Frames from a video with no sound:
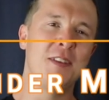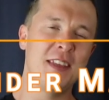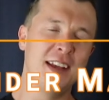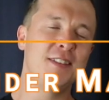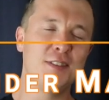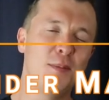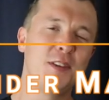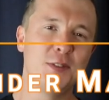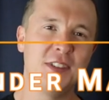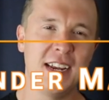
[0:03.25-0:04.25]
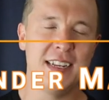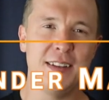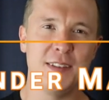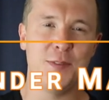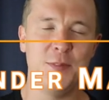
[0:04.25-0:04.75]
Thanks so much for checking
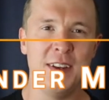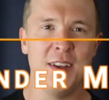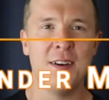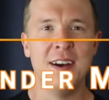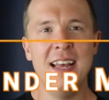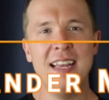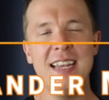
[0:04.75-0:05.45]
out this video.